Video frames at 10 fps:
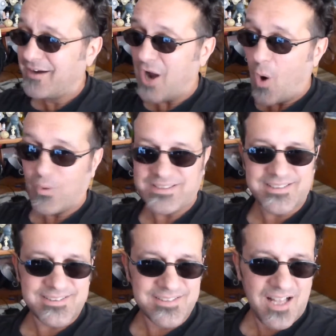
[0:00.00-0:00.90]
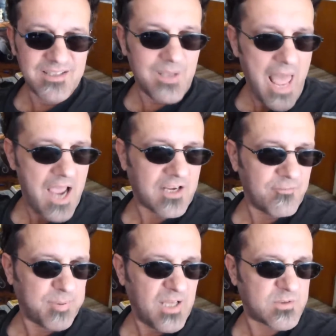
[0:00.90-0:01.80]
No, it's just a lack
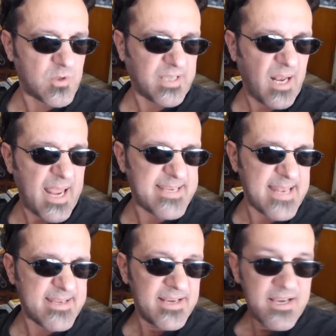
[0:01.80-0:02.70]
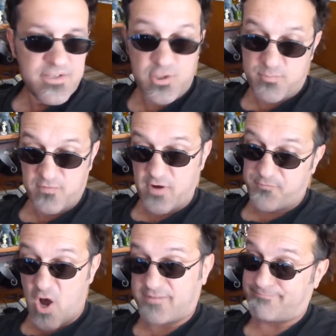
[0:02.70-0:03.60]
of blood circulation. Just move your
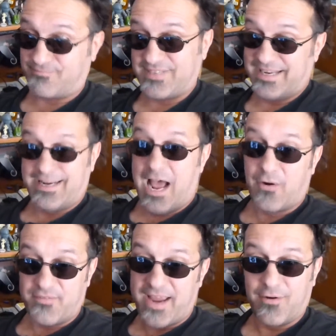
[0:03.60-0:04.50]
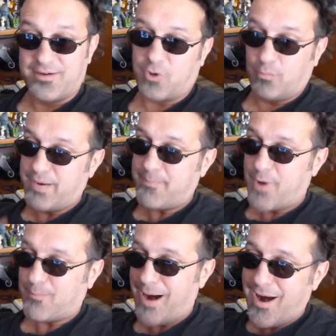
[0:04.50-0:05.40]
foot, get it out of there, and go
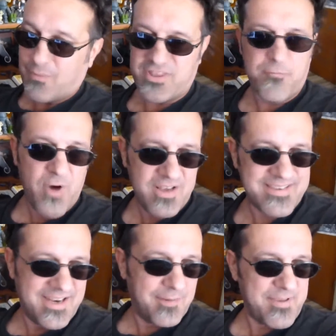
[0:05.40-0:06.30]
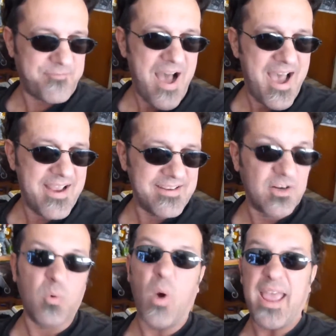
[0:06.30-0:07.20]
beep, beep, beep with your foot, and it'll be fine.
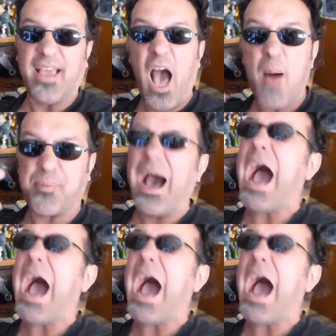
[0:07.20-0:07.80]
It'll wake up.